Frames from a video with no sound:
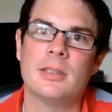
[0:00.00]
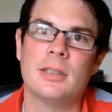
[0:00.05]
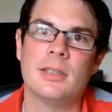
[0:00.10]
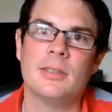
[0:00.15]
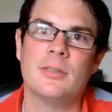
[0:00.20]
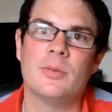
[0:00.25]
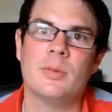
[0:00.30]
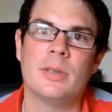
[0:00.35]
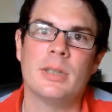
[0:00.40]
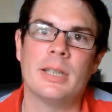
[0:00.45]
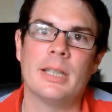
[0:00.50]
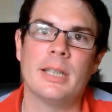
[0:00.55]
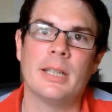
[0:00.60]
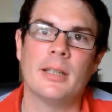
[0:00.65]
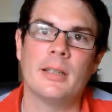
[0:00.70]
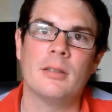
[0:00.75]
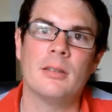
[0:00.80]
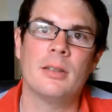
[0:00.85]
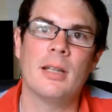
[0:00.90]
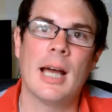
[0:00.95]
and to live with
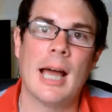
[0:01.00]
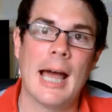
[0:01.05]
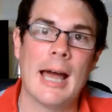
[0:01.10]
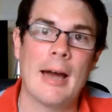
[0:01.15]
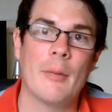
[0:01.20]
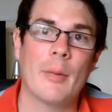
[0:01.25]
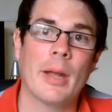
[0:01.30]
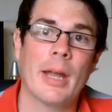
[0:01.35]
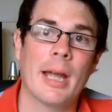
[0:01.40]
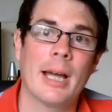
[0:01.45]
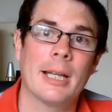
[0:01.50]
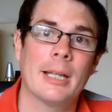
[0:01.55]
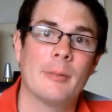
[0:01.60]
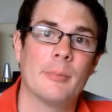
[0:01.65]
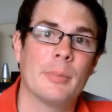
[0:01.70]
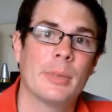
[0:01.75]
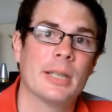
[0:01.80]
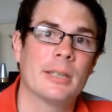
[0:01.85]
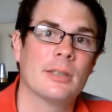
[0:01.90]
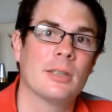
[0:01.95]
it and how it can
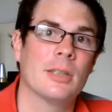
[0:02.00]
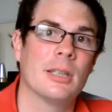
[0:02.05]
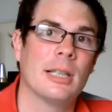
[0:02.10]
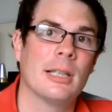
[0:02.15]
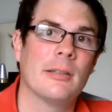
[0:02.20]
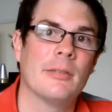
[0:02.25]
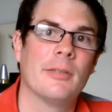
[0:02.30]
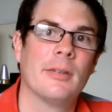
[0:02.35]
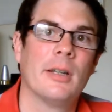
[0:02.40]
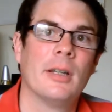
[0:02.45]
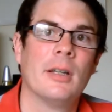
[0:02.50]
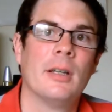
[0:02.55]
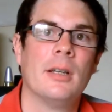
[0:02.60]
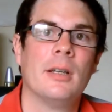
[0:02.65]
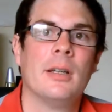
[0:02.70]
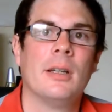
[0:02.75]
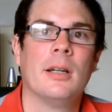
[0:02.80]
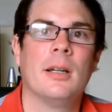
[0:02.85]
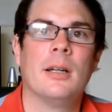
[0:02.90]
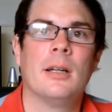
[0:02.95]
impact your life.
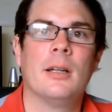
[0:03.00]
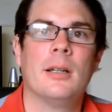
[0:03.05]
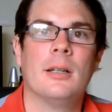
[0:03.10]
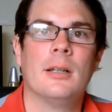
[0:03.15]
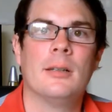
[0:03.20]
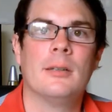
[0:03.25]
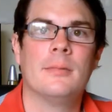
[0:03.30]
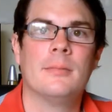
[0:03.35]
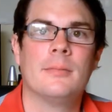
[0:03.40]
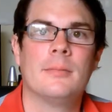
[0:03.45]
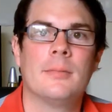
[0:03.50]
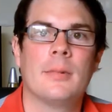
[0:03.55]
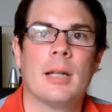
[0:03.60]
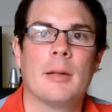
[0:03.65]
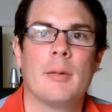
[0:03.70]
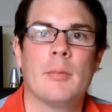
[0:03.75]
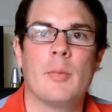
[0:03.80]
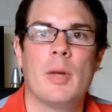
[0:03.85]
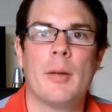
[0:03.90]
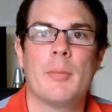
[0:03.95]

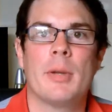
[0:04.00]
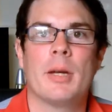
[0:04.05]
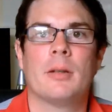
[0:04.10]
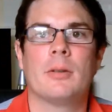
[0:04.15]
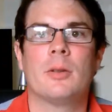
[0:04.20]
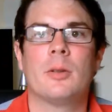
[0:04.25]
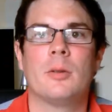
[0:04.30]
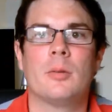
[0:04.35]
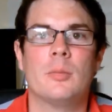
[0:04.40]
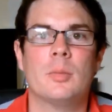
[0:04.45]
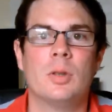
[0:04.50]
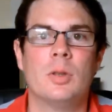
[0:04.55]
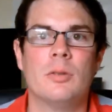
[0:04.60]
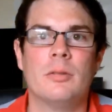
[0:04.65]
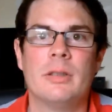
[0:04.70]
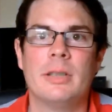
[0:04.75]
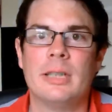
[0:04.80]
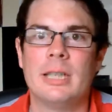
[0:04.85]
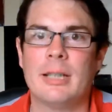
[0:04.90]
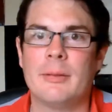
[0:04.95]
I mean, maybe I'll do a
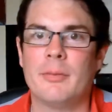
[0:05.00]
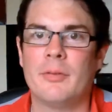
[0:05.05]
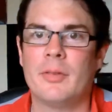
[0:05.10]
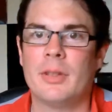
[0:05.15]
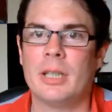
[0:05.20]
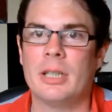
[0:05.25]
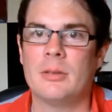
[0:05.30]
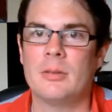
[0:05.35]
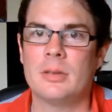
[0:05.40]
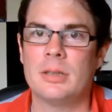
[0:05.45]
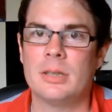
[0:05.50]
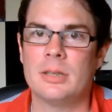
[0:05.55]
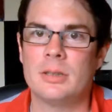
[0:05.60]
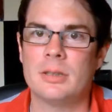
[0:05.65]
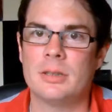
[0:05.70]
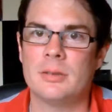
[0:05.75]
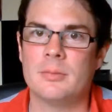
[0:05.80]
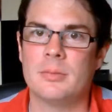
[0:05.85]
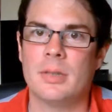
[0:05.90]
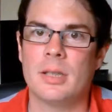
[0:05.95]
more in-depth video on it
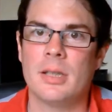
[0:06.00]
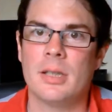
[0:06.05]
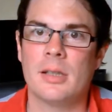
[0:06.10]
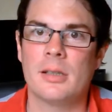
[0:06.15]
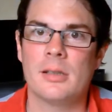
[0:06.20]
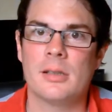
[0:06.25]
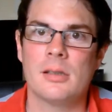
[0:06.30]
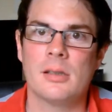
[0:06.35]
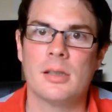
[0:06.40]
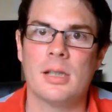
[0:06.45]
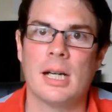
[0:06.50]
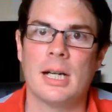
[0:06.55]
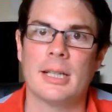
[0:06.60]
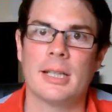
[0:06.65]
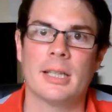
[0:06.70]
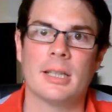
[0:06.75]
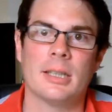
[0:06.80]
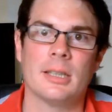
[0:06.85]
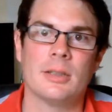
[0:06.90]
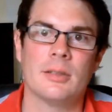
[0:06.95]
or something.
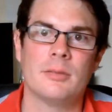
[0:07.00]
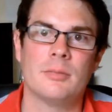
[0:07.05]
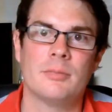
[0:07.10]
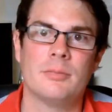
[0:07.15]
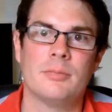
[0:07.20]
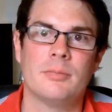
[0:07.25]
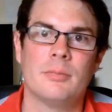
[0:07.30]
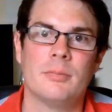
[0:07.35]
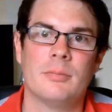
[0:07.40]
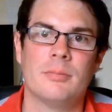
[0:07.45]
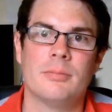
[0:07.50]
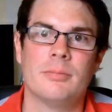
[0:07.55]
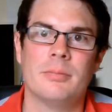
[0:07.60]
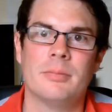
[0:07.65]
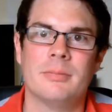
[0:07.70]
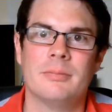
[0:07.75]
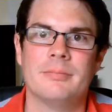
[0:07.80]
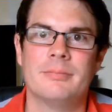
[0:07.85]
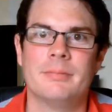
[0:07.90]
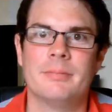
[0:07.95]
I don't know.
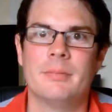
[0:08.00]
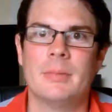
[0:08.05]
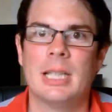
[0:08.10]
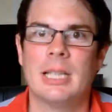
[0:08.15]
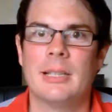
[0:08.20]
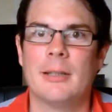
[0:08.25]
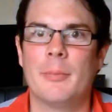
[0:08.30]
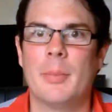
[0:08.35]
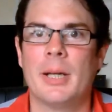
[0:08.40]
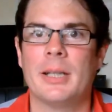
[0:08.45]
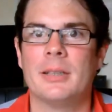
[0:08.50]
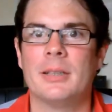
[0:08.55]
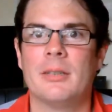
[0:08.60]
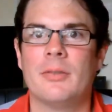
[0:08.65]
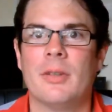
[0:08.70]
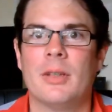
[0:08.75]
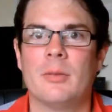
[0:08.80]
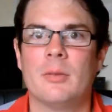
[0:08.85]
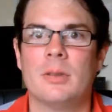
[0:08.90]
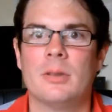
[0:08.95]
It depends
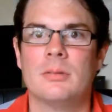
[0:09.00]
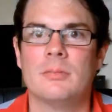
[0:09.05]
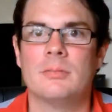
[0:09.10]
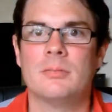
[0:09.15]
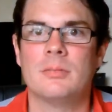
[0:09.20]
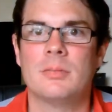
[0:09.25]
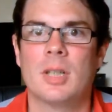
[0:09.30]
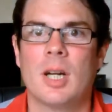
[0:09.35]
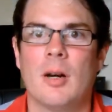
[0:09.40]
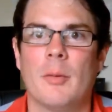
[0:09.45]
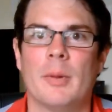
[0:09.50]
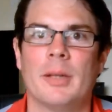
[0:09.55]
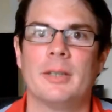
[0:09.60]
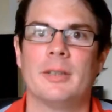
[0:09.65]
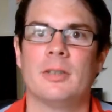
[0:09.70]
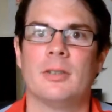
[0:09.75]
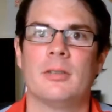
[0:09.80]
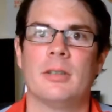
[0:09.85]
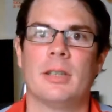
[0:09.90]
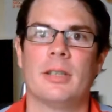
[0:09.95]
if anyone
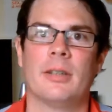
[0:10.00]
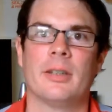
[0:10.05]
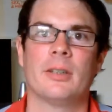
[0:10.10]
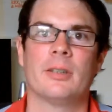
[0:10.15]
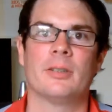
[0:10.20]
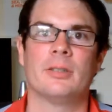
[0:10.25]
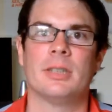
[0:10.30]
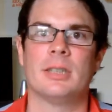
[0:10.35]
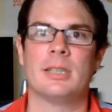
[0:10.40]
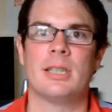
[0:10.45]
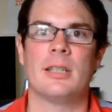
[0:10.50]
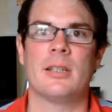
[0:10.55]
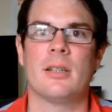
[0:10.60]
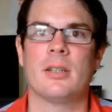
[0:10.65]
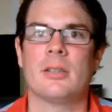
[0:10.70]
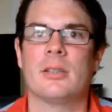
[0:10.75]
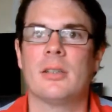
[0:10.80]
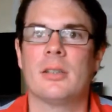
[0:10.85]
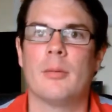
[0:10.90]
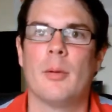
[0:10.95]
comments or anything or says
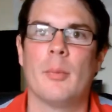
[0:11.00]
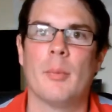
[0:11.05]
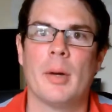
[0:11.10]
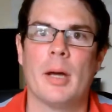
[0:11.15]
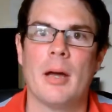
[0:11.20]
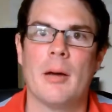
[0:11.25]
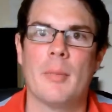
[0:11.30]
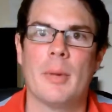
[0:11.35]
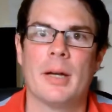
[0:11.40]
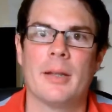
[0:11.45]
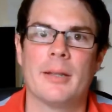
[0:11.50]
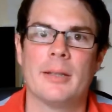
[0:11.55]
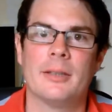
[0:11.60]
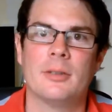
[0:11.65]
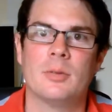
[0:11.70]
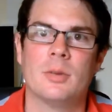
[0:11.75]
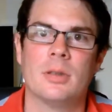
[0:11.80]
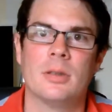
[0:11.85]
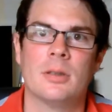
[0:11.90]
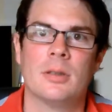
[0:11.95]
anything about
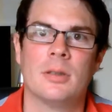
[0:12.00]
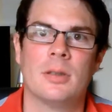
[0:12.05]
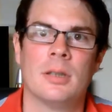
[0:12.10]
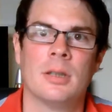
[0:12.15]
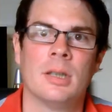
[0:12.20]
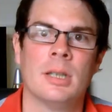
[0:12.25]
this one.